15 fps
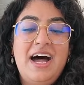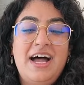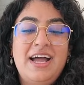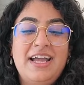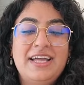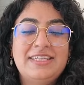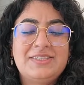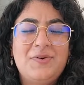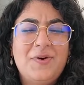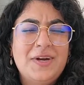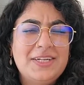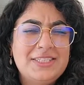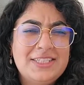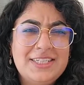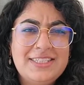Its
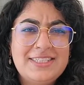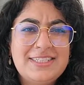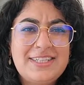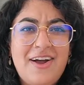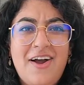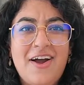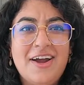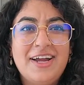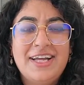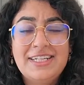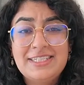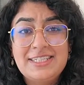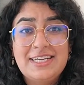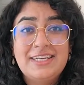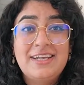origins are
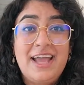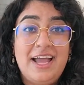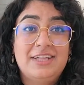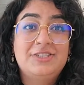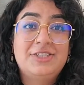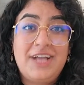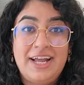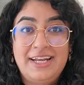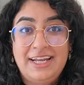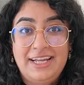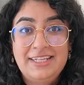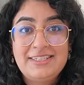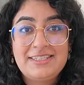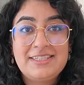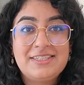Indian and Chinese,
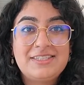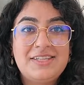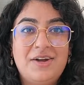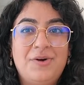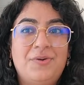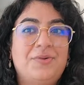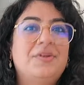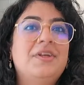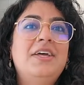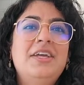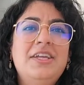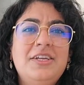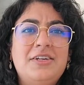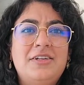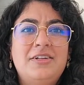so
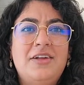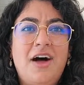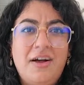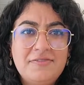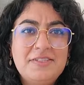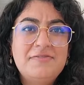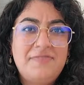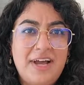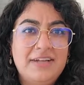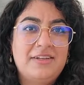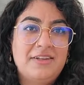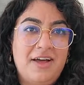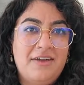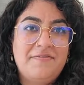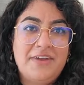you'll often find a lot
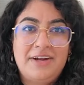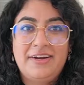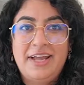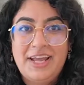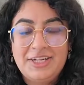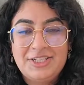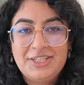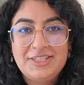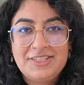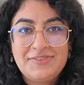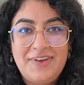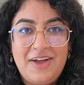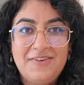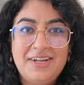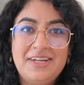of variations
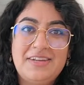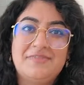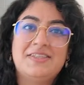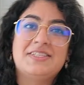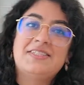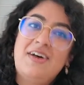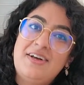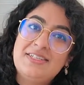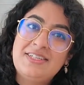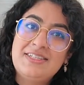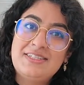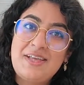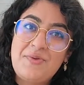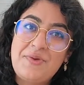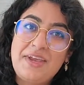around it of the sauces that
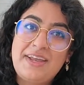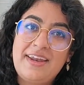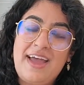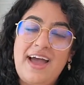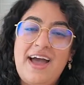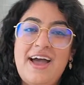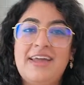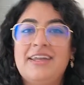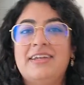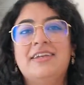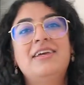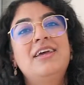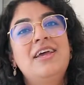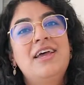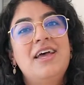we can add and
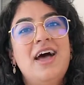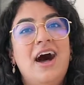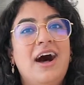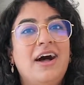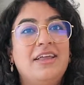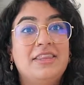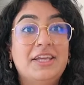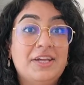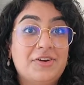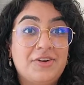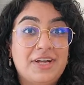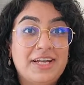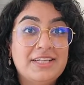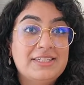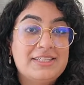the
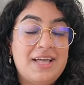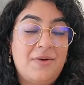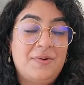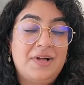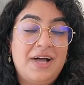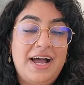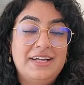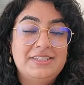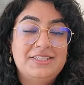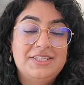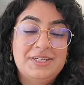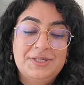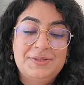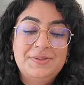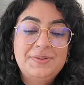ingredients that we'll add
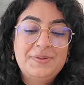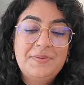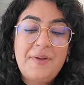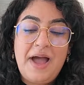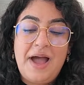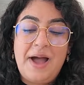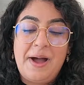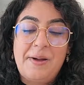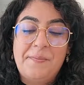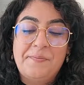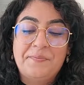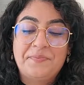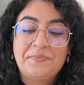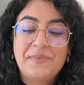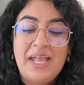too.
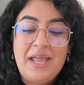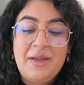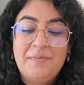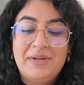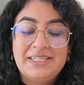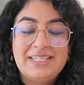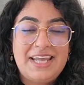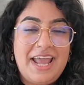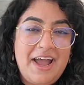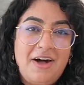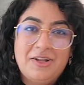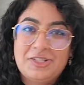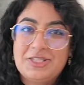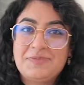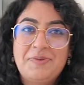But today I'll
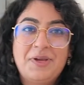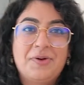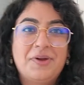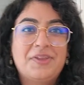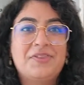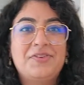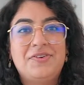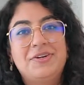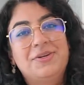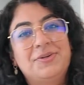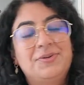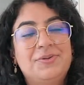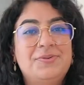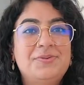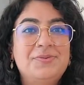just be going through
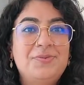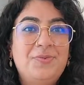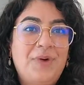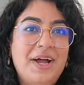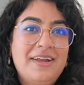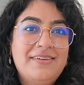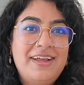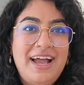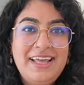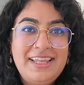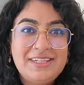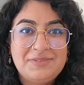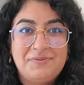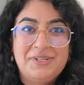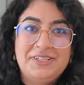what I like to
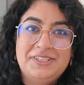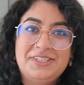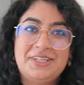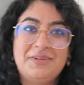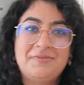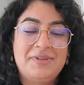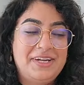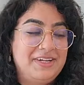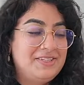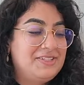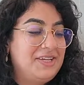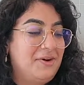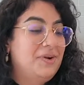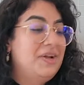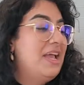put in chili paneer. So
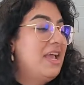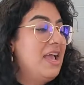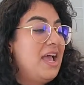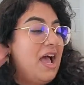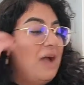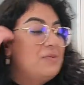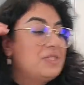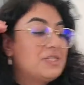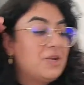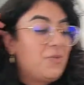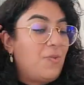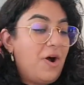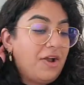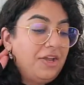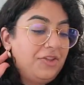I'm just going to
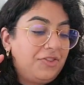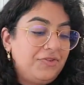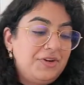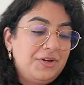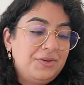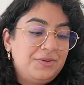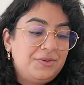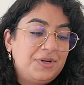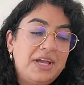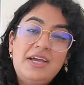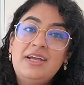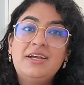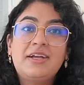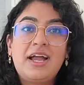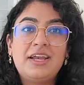walk you through
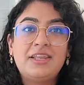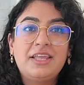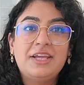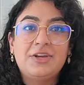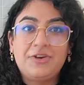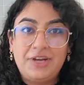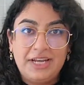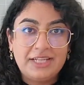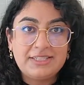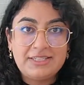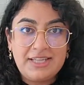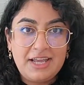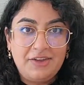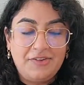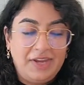kind of the ingredients that
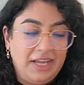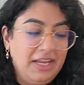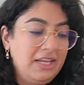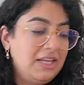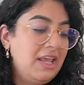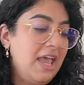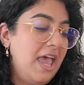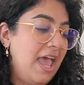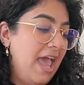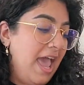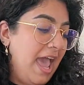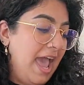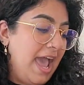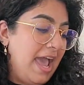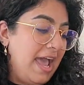you need,
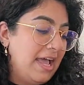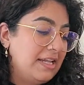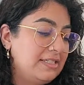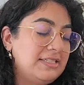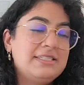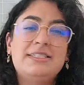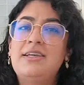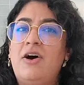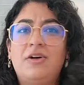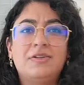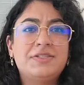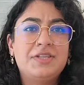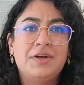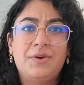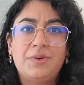and
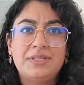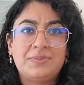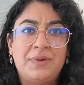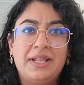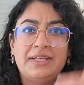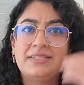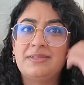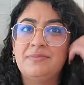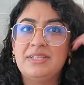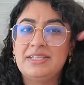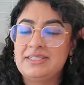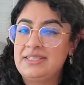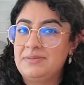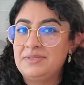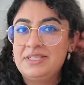also as well as some of the
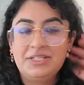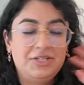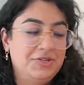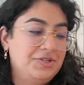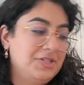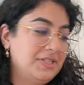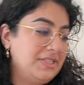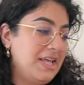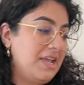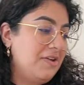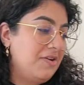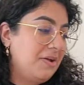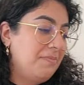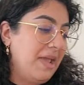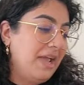substitutions that you can
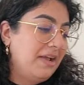make.